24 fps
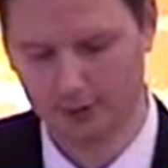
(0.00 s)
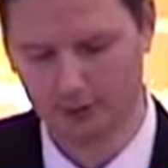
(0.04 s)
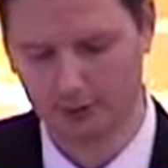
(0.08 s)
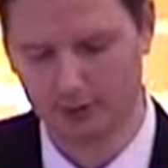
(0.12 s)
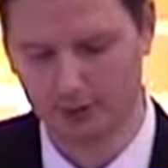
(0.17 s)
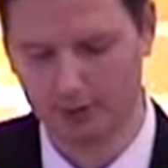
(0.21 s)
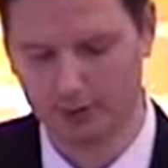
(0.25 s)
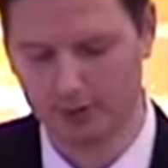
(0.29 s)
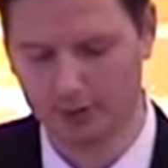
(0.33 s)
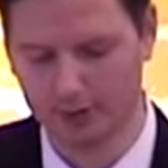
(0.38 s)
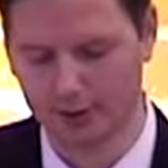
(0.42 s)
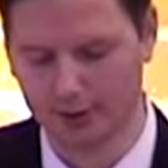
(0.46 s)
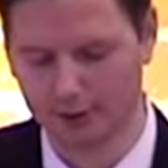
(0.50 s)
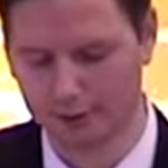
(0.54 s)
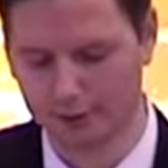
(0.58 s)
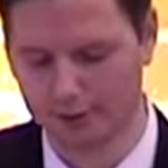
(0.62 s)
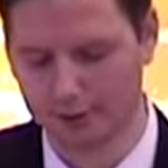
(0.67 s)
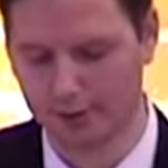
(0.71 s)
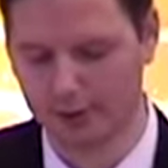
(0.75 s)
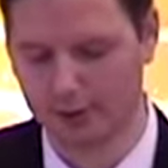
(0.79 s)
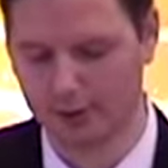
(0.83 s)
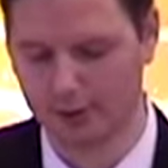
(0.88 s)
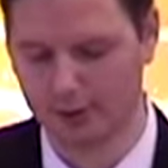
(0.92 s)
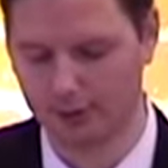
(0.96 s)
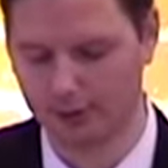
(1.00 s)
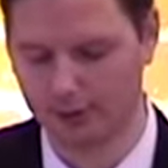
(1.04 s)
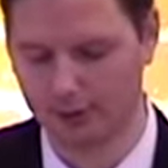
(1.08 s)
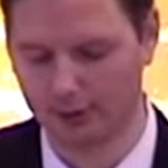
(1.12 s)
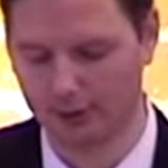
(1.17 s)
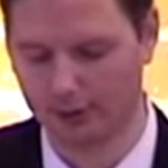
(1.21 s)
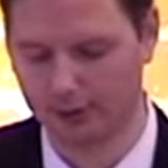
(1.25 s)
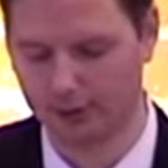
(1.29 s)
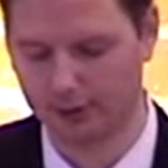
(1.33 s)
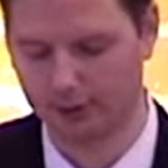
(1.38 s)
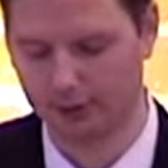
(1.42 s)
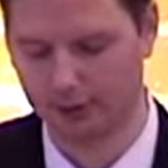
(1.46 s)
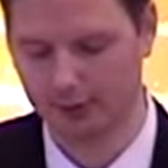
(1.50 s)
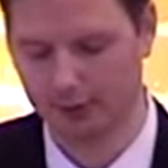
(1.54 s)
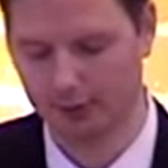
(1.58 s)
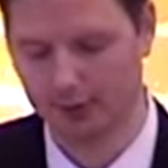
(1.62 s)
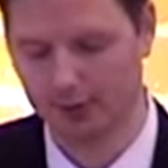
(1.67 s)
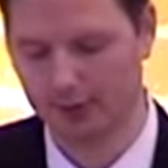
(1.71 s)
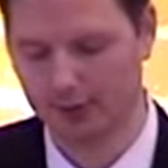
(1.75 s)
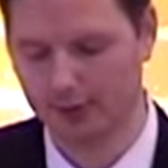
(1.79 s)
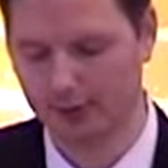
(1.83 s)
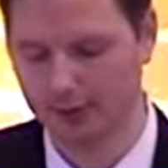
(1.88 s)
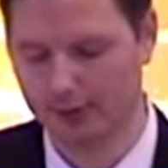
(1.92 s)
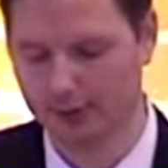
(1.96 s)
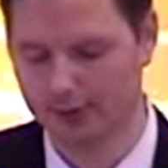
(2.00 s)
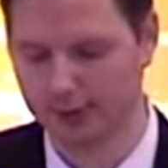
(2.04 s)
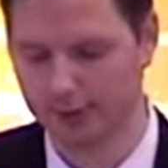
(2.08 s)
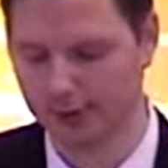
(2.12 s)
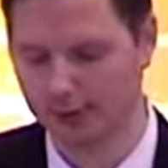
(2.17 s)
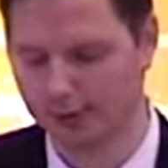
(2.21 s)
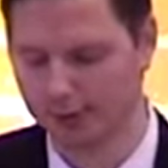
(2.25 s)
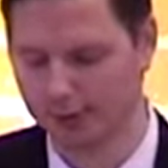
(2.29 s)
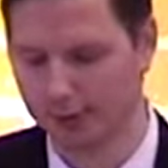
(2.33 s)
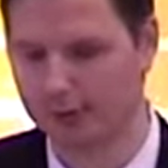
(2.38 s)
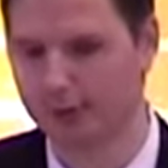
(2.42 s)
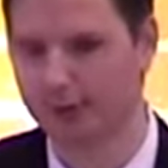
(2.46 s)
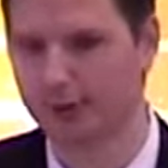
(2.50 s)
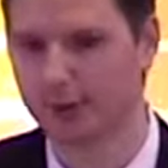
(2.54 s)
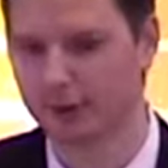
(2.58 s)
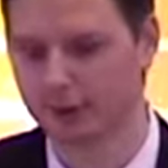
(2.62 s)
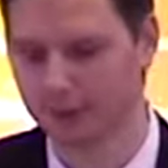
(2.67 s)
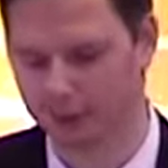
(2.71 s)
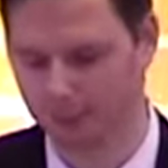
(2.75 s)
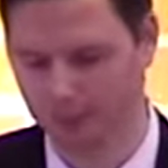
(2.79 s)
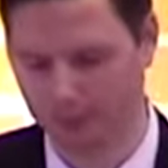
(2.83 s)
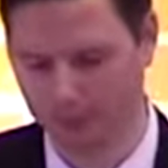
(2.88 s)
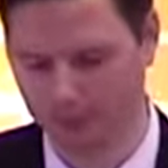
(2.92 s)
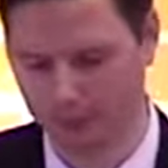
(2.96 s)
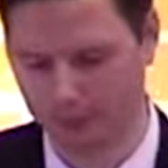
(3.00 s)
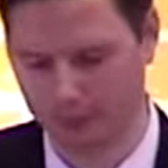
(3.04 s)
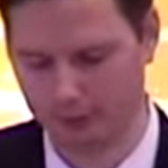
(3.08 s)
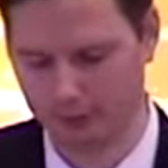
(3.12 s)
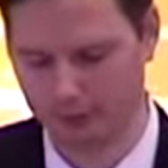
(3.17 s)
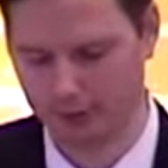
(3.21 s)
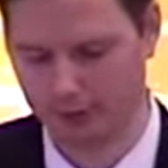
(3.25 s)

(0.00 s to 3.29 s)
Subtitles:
but instead of a security guard, a stately saleswoman